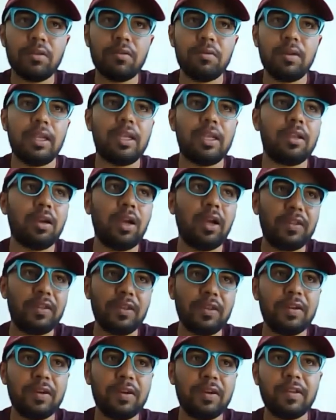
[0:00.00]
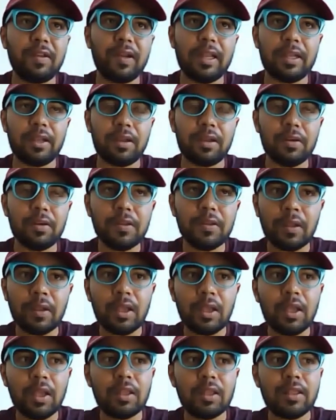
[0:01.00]
like assistants like us,
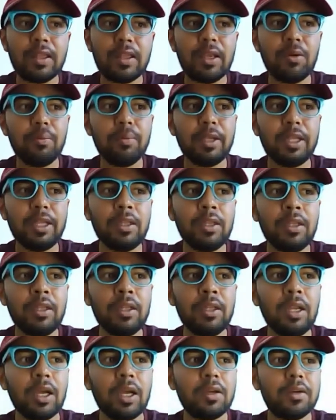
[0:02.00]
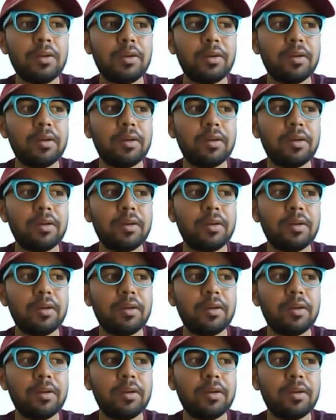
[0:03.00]
they've been